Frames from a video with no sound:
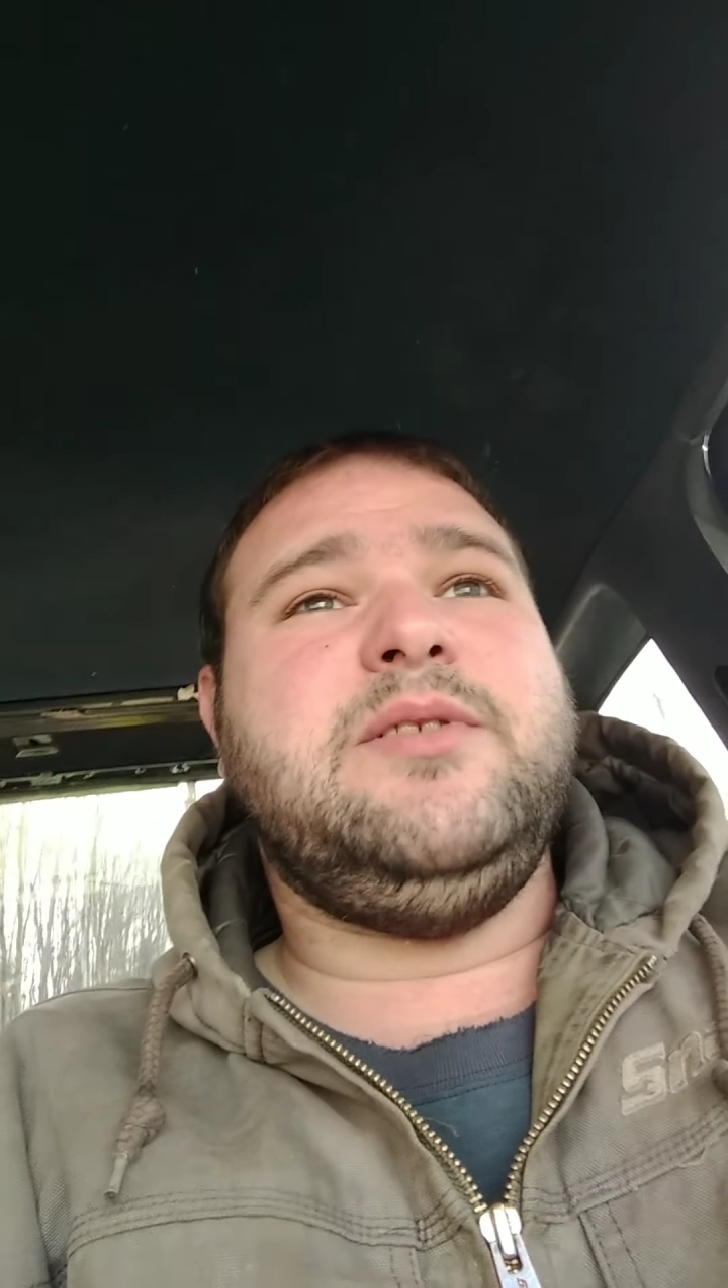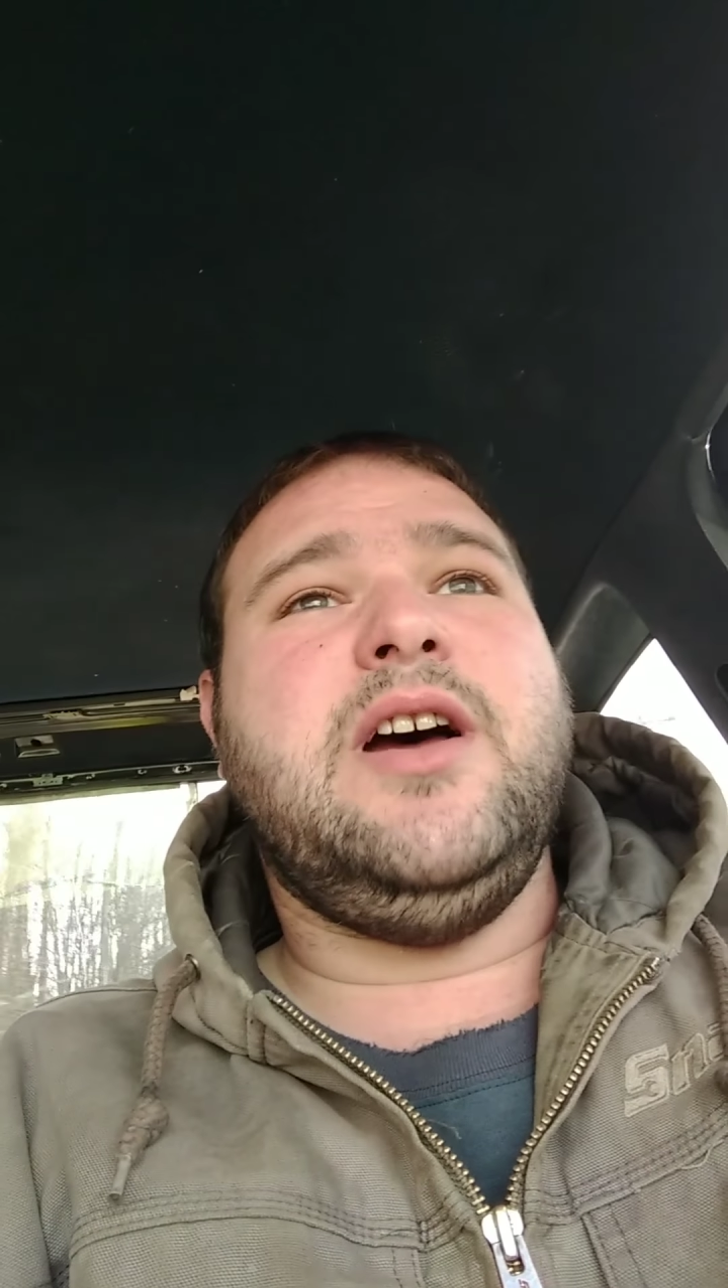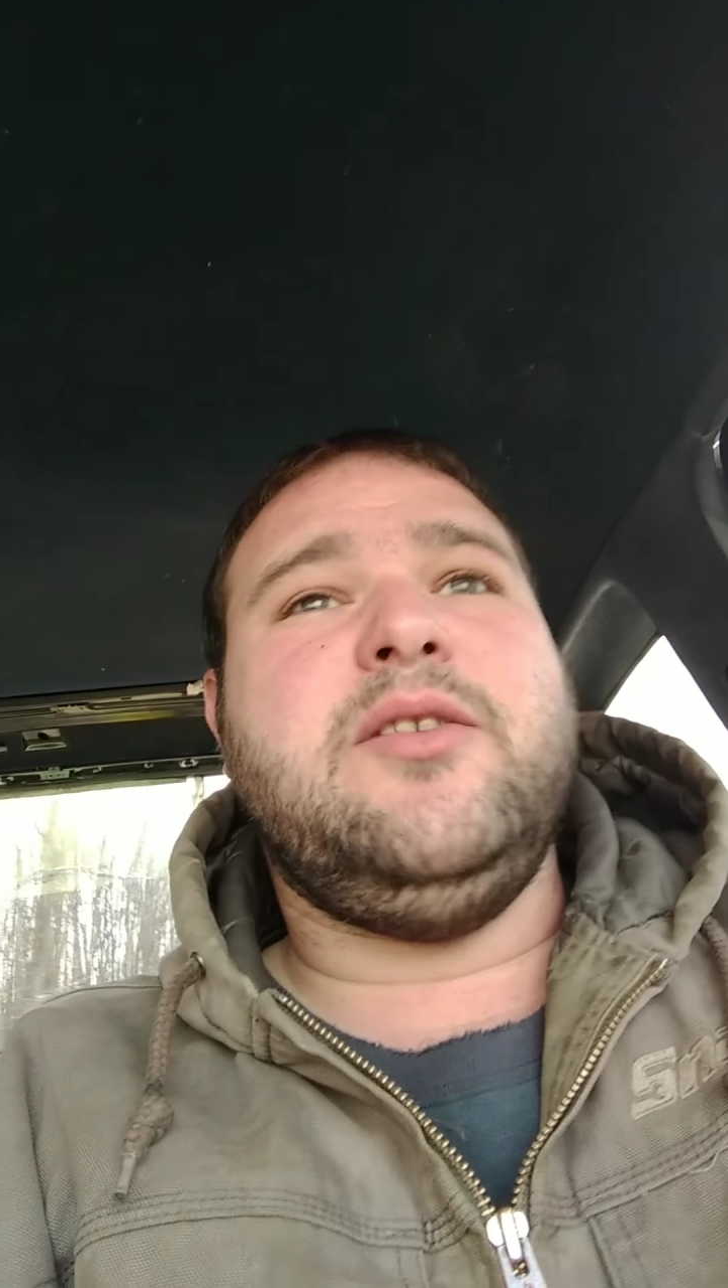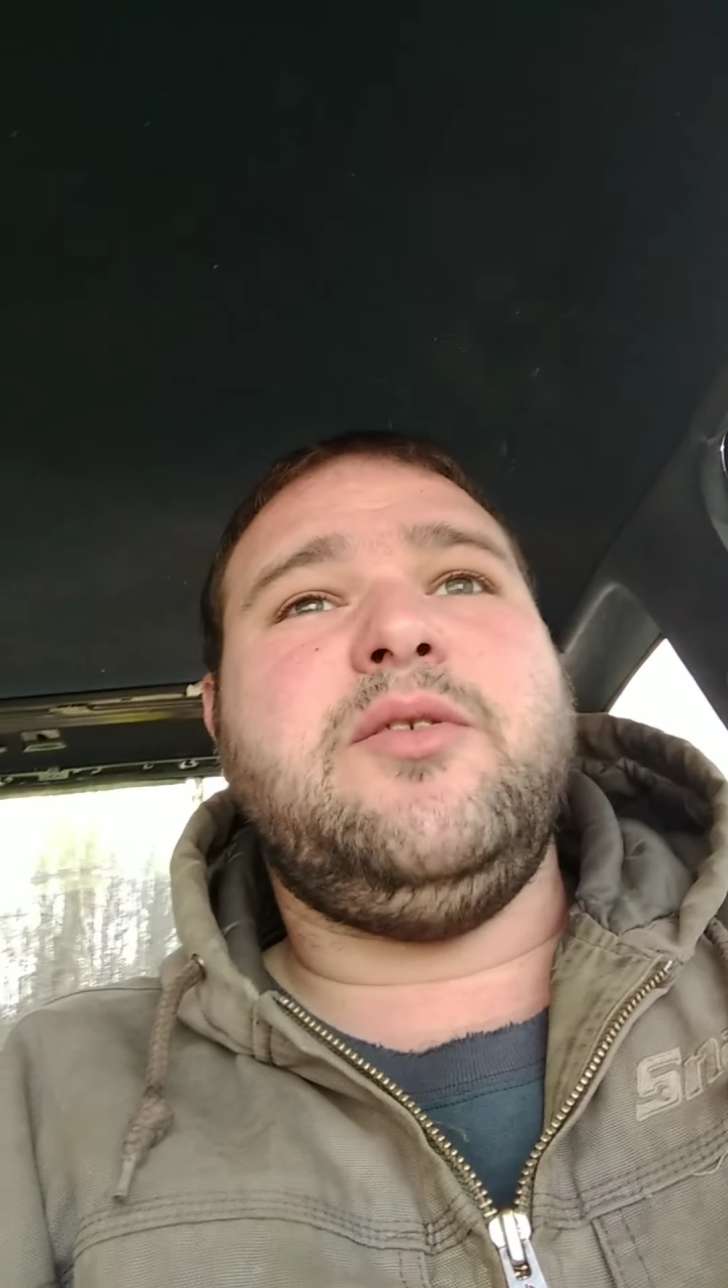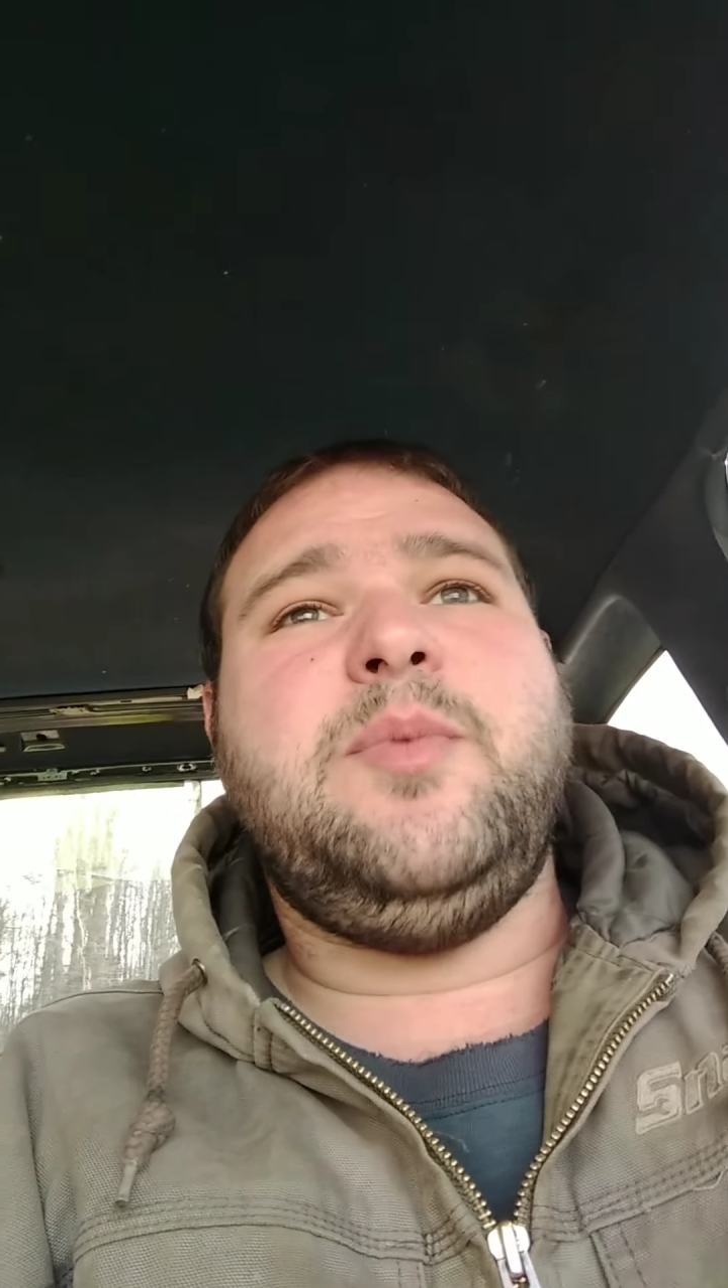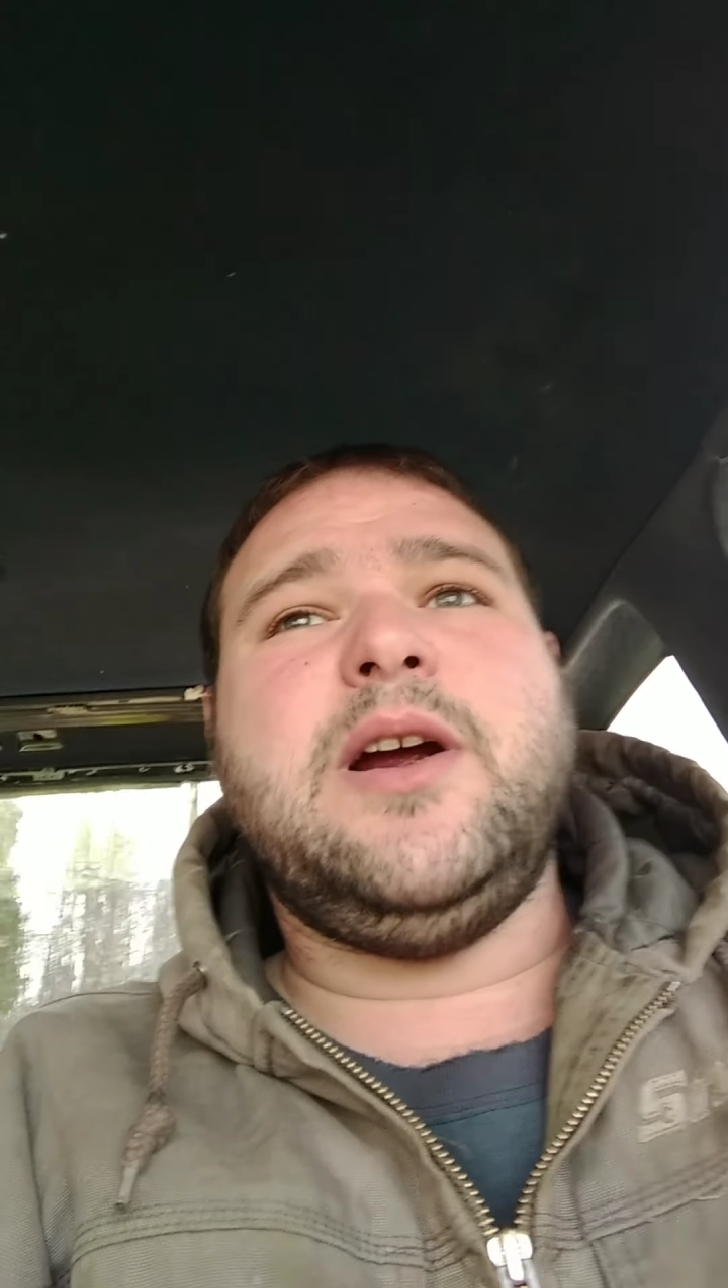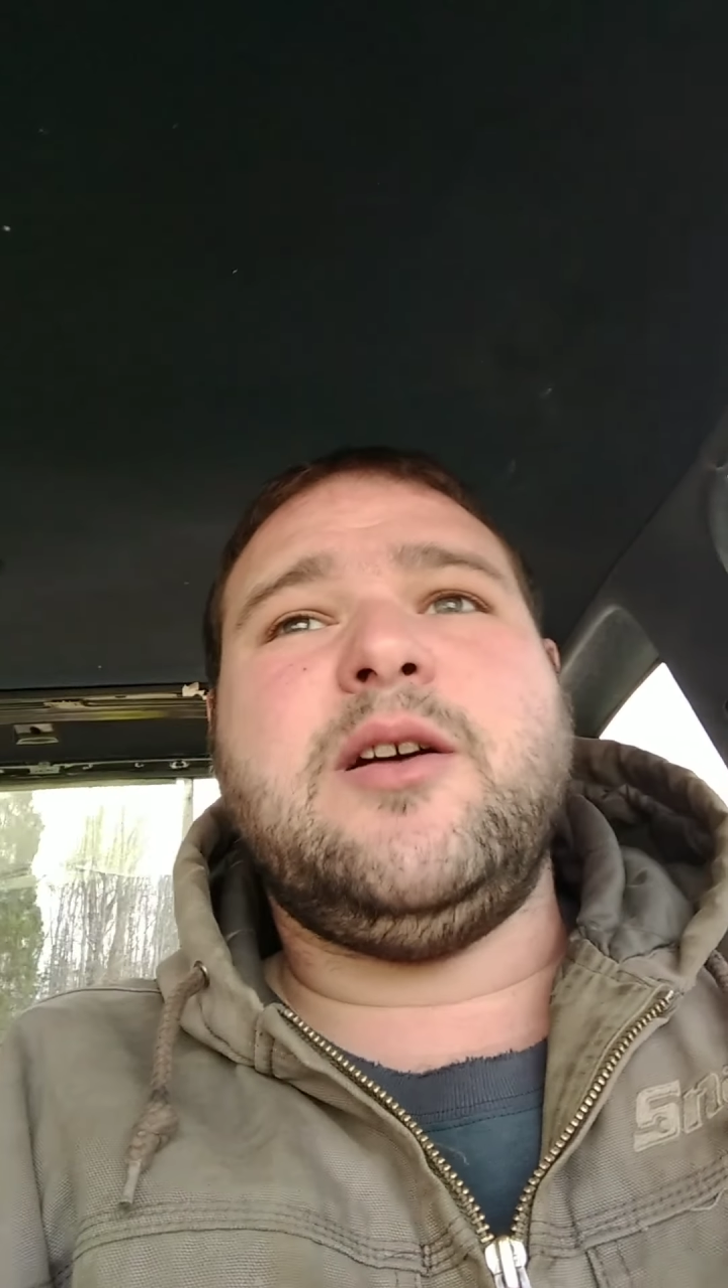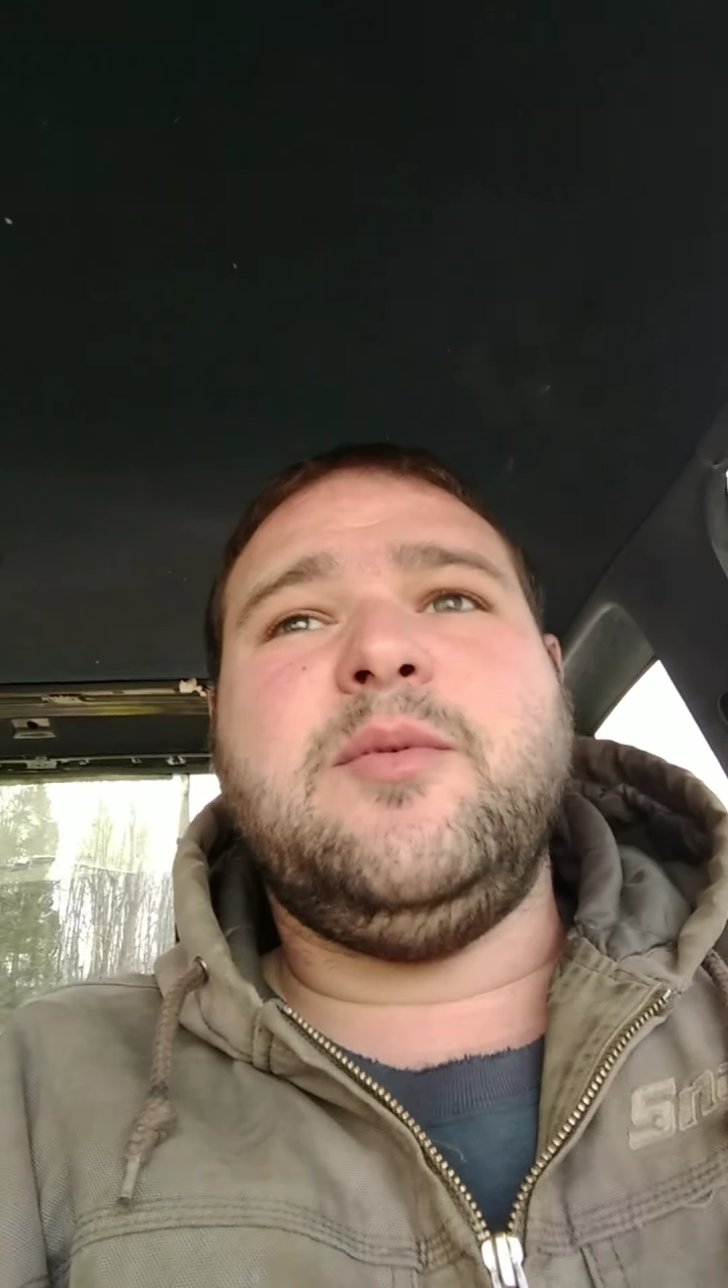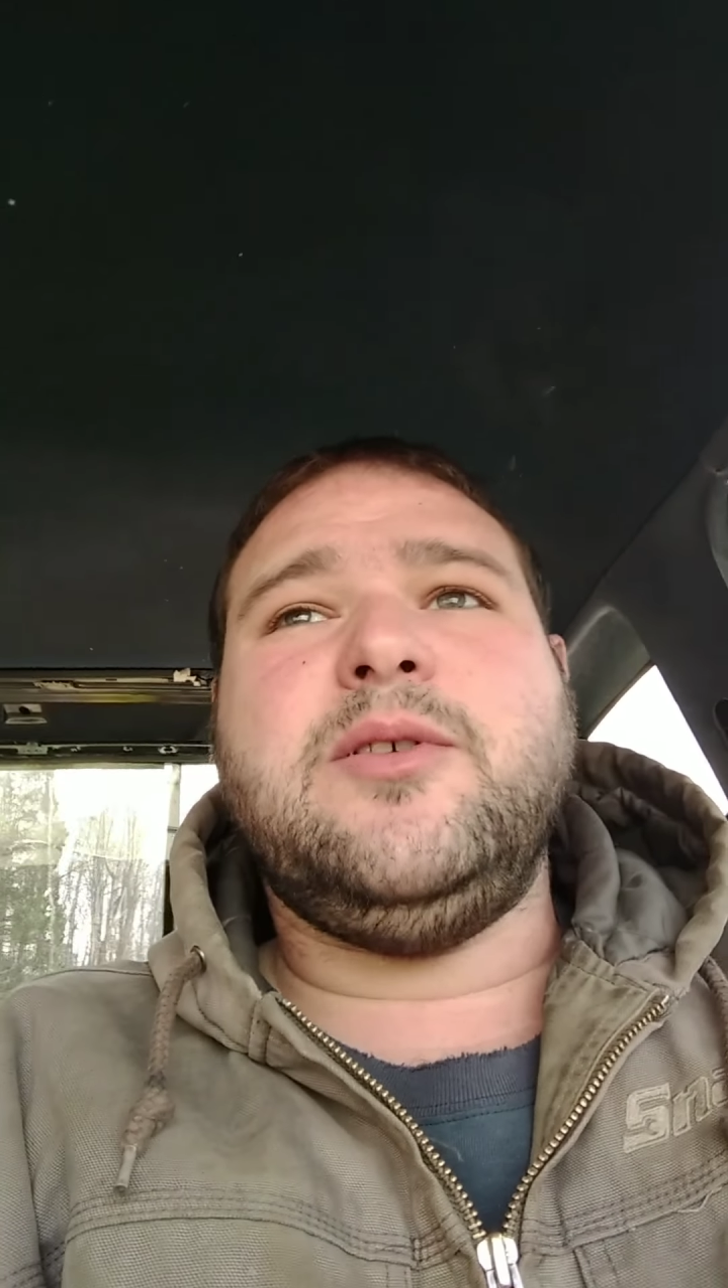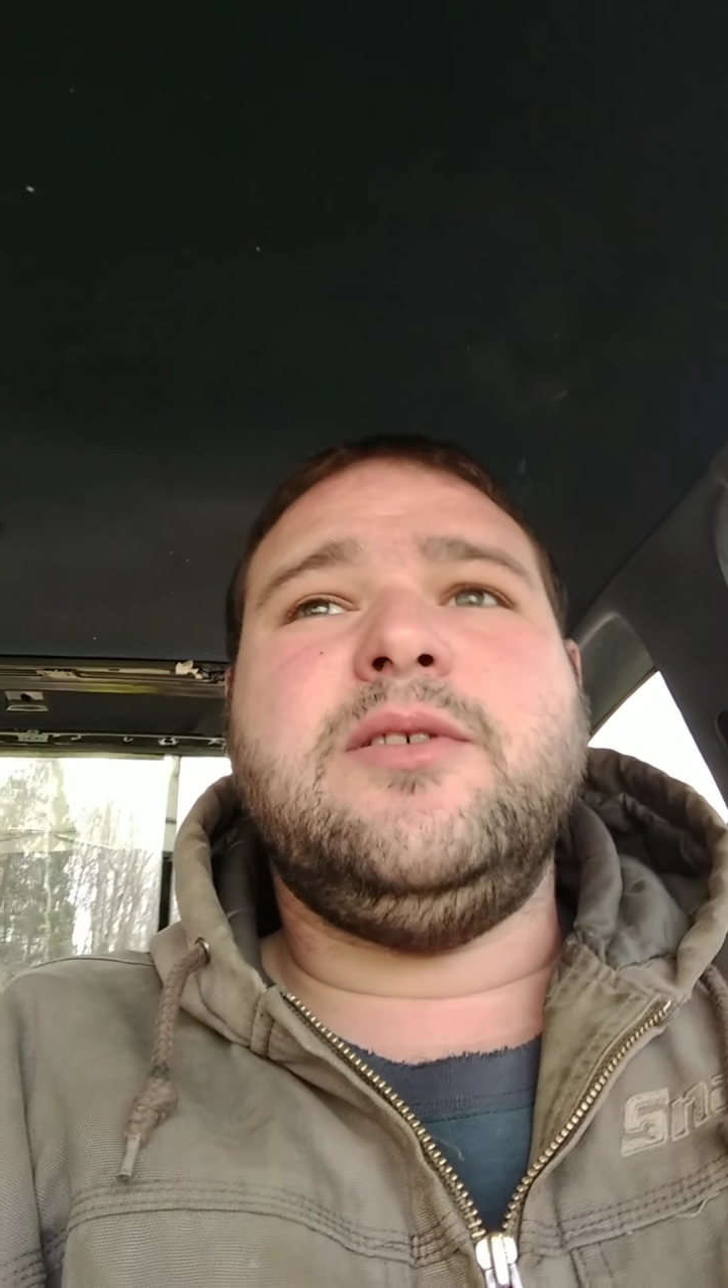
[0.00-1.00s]

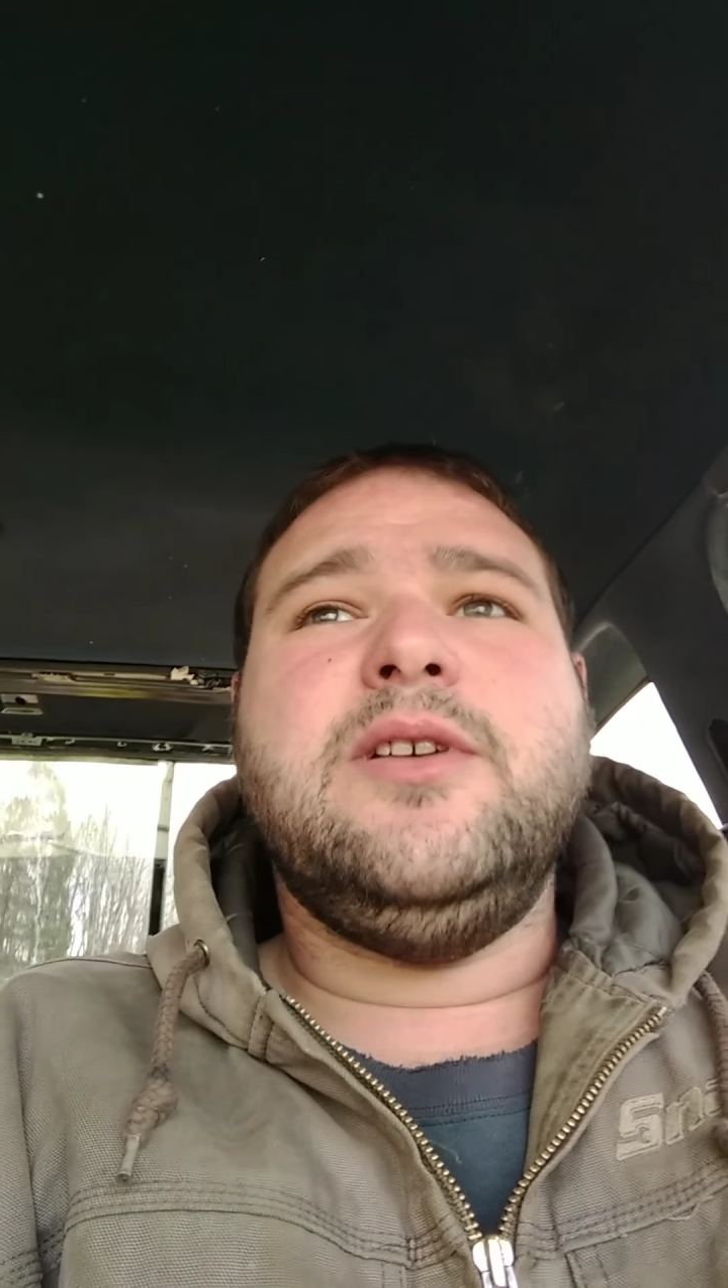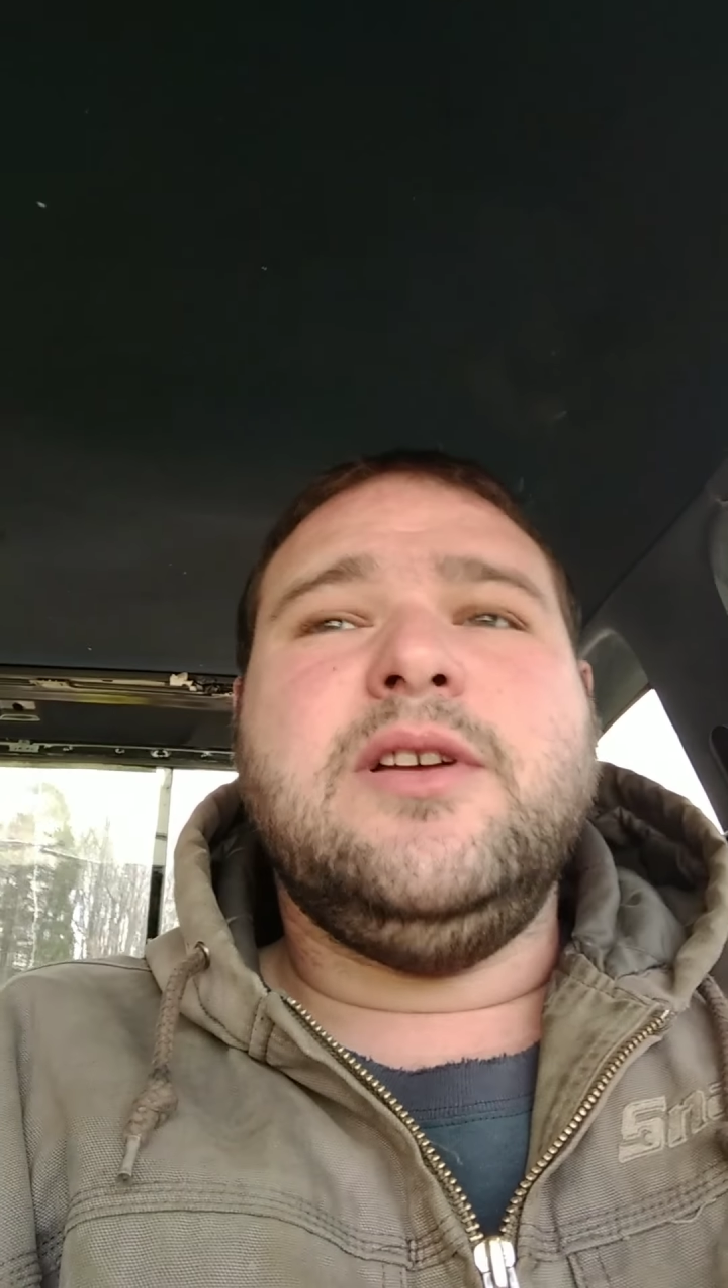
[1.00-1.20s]
non-repairable.